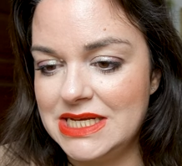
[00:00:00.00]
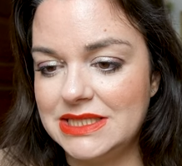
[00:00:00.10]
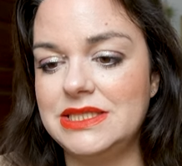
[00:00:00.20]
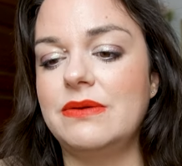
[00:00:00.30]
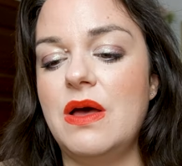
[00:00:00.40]

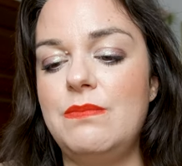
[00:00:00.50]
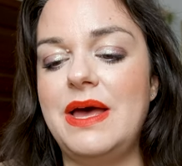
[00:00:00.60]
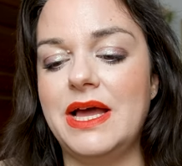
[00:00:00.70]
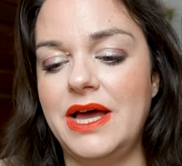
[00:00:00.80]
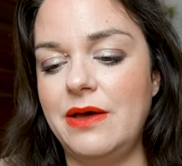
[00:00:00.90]
Since I've come
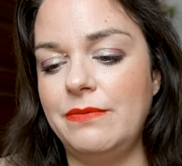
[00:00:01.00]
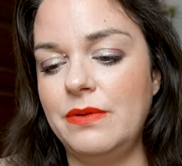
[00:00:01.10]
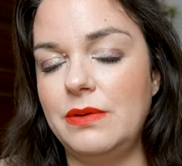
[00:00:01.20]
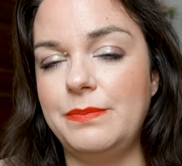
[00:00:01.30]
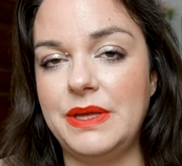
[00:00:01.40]
back, I
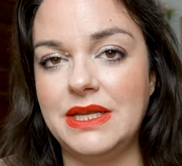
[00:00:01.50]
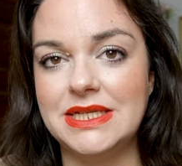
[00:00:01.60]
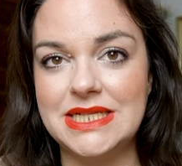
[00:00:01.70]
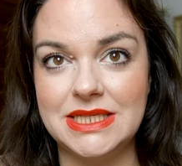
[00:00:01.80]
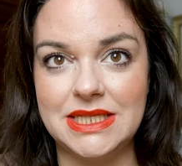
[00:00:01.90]
have been
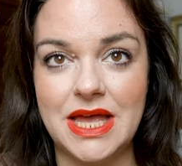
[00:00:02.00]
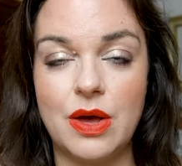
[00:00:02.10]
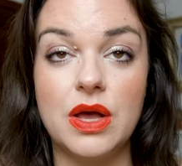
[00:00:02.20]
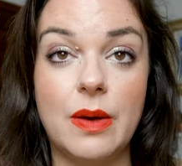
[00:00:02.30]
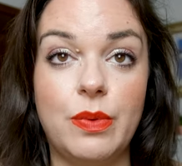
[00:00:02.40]
testing
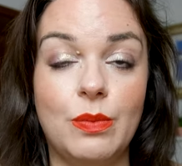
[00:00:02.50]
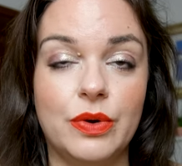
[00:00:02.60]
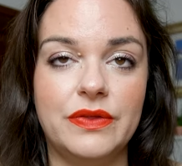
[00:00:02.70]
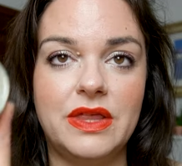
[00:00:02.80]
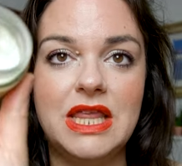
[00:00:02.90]
out a couple
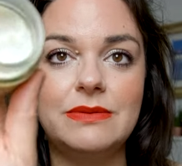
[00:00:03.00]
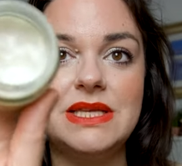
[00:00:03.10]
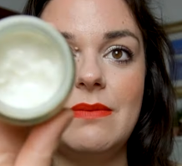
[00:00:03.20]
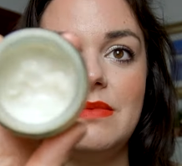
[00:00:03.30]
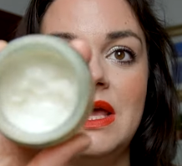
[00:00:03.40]
more that they've
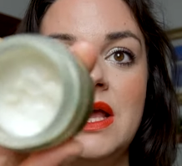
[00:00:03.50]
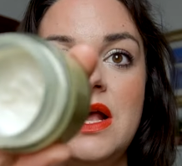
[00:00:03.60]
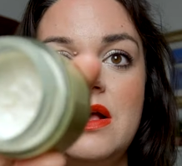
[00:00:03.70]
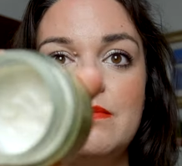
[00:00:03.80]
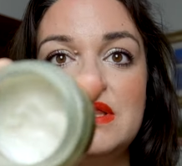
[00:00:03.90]
sent me,
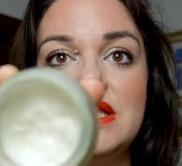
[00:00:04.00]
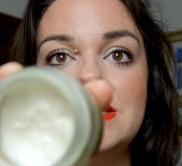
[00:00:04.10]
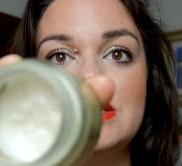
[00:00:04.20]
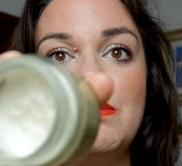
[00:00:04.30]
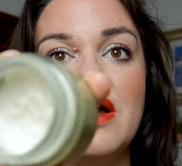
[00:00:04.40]
but this
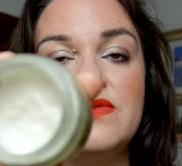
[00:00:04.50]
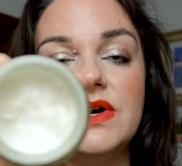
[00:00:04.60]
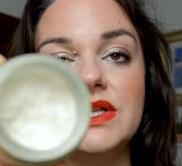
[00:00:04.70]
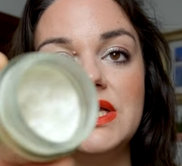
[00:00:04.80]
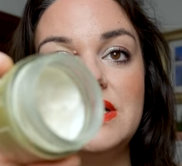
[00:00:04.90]
is by
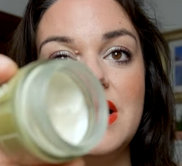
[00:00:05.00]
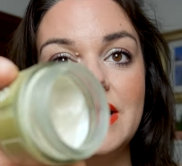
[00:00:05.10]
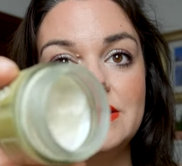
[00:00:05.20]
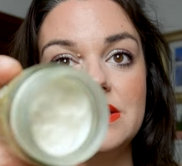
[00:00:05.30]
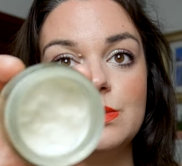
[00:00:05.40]
far the
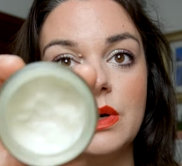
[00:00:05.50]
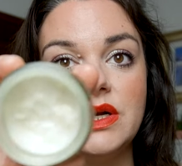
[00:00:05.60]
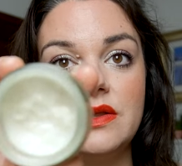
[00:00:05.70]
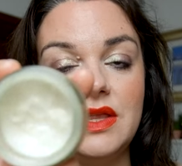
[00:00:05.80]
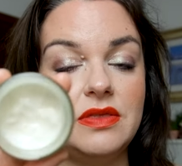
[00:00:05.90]
nicest
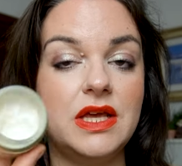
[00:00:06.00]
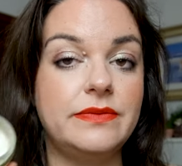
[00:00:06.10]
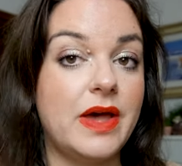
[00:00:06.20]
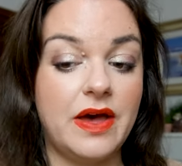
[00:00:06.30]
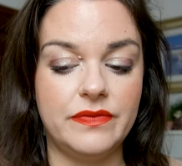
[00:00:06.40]
product that
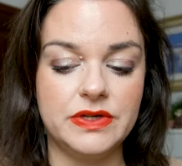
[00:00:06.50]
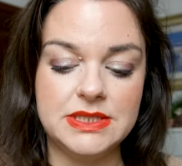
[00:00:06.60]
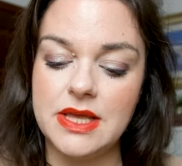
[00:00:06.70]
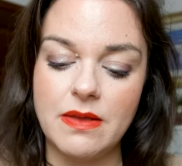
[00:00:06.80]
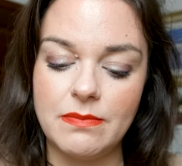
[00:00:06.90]
they've ever
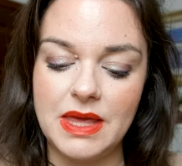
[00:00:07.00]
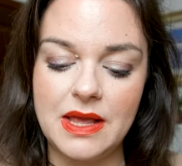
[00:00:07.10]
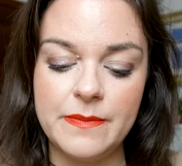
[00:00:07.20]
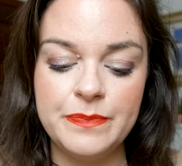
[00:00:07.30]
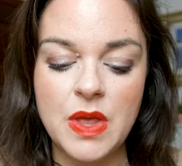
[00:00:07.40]
sent
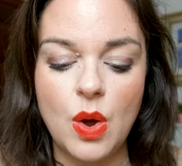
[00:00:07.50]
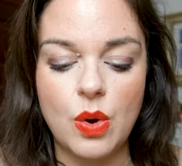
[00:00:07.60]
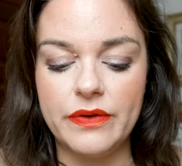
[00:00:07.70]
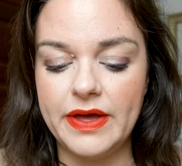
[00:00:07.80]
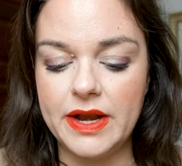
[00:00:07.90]
me
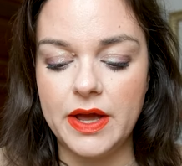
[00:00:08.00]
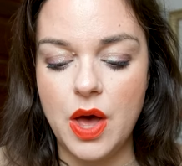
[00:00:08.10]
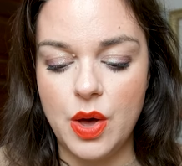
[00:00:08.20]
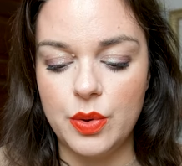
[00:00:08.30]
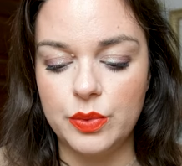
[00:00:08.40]
or that
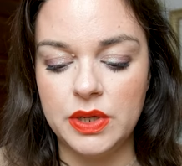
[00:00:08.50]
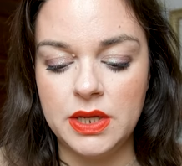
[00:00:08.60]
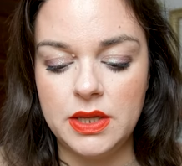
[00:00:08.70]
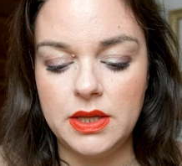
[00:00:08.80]
I own